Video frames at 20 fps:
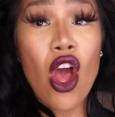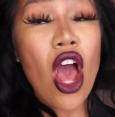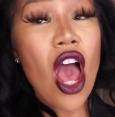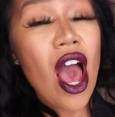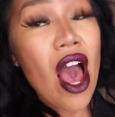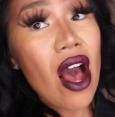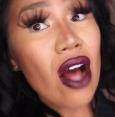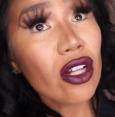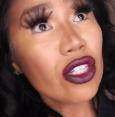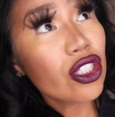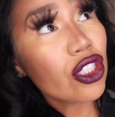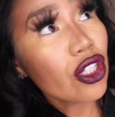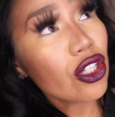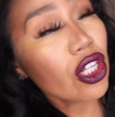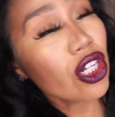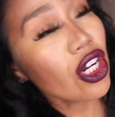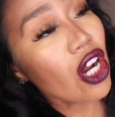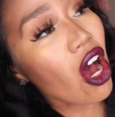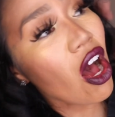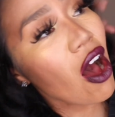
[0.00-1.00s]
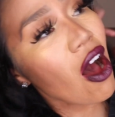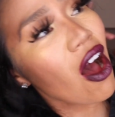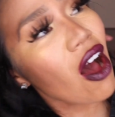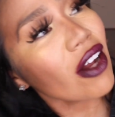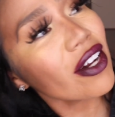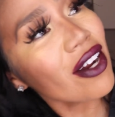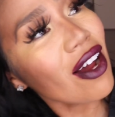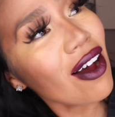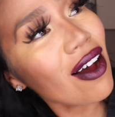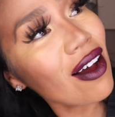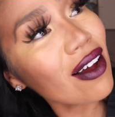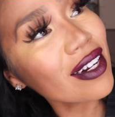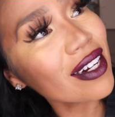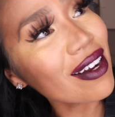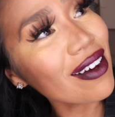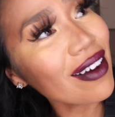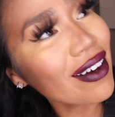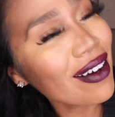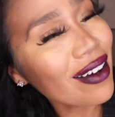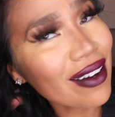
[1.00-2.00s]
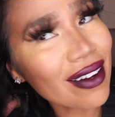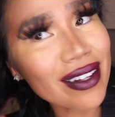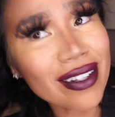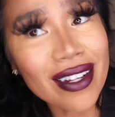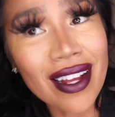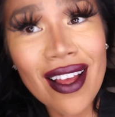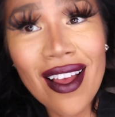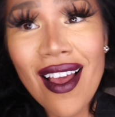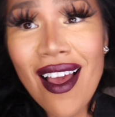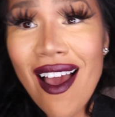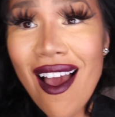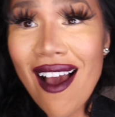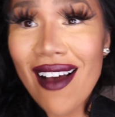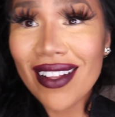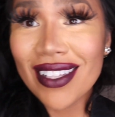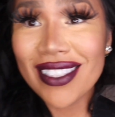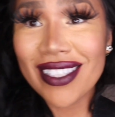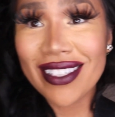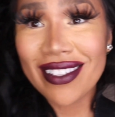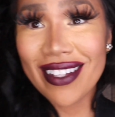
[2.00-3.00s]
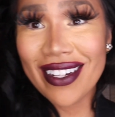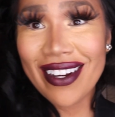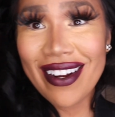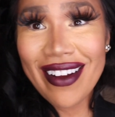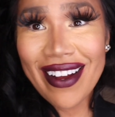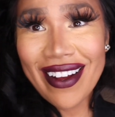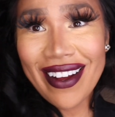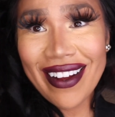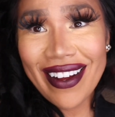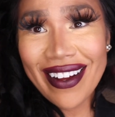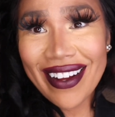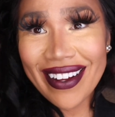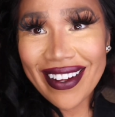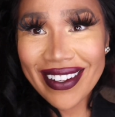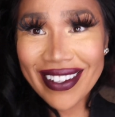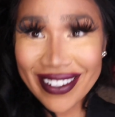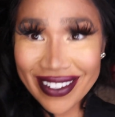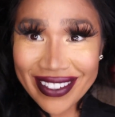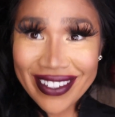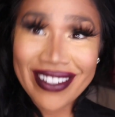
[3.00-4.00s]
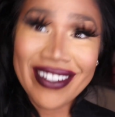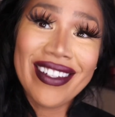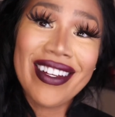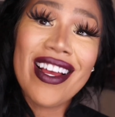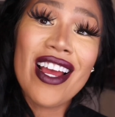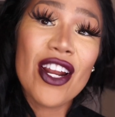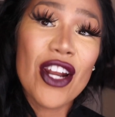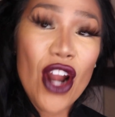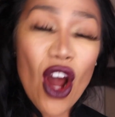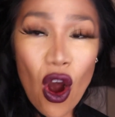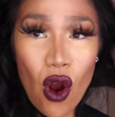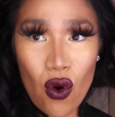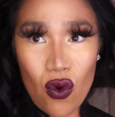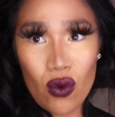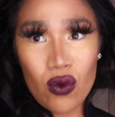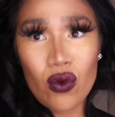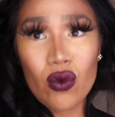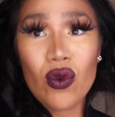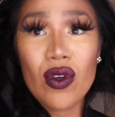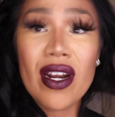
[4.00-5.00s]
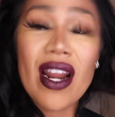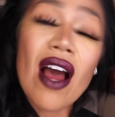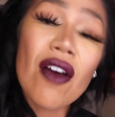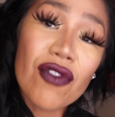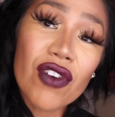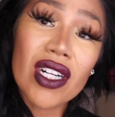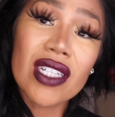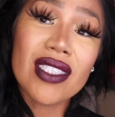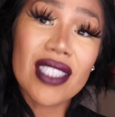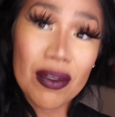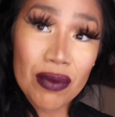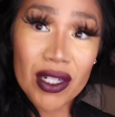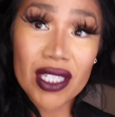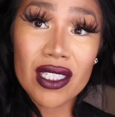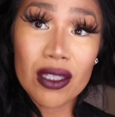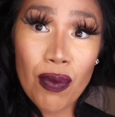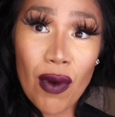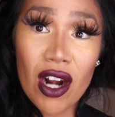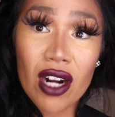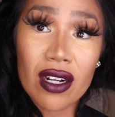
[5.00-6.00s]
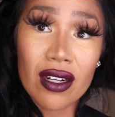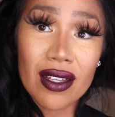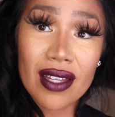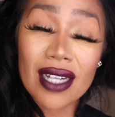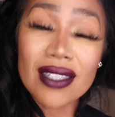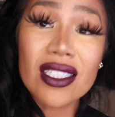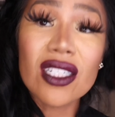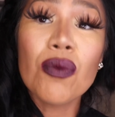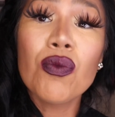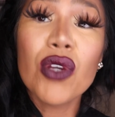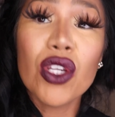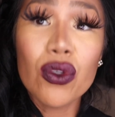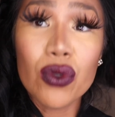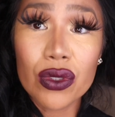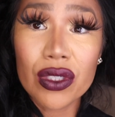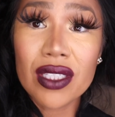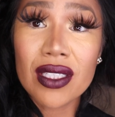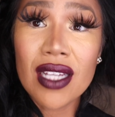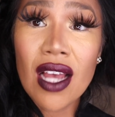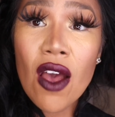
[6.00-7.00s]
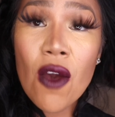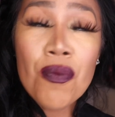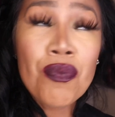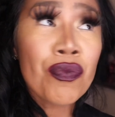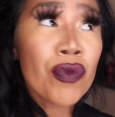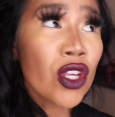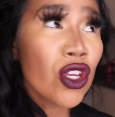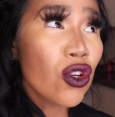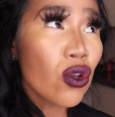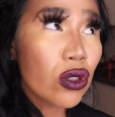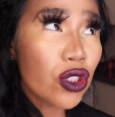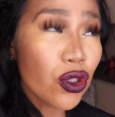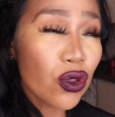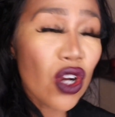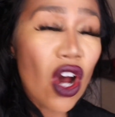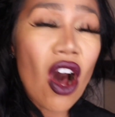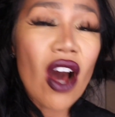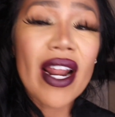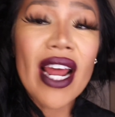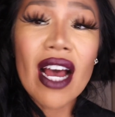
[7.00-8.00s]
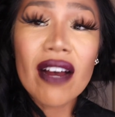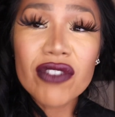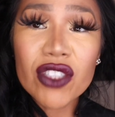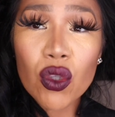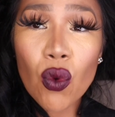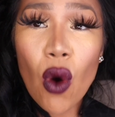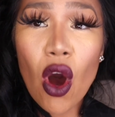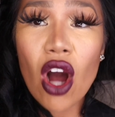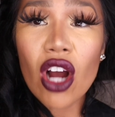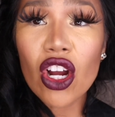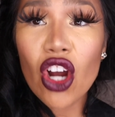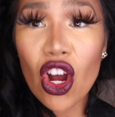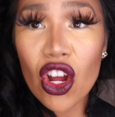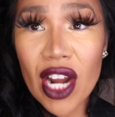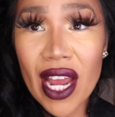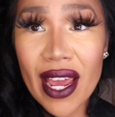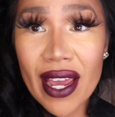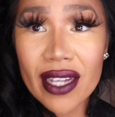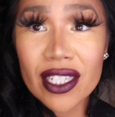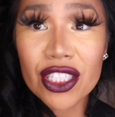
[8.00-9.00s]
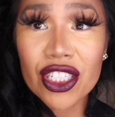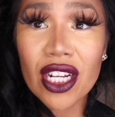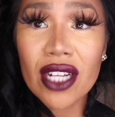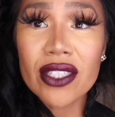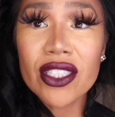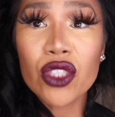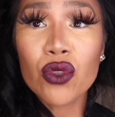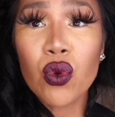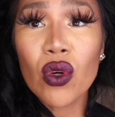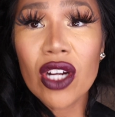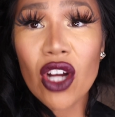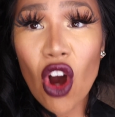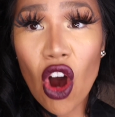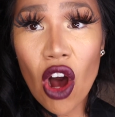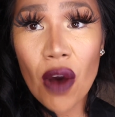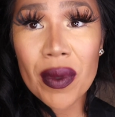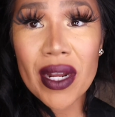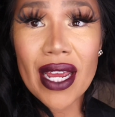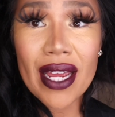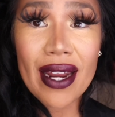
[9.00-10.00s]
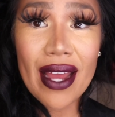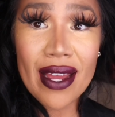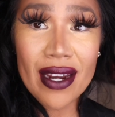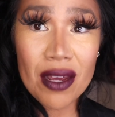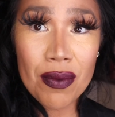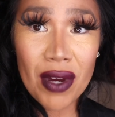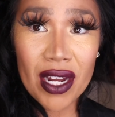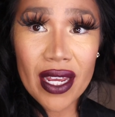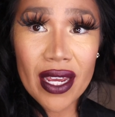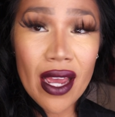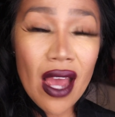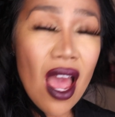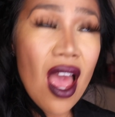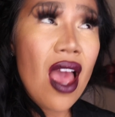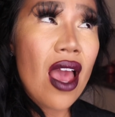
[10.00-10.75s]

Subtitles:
Hell to the nah, nah, nah. Hell to the nah. No, never dim your sparkle. That's abuse. You do not have to walk on eggshells to accommodate anybody.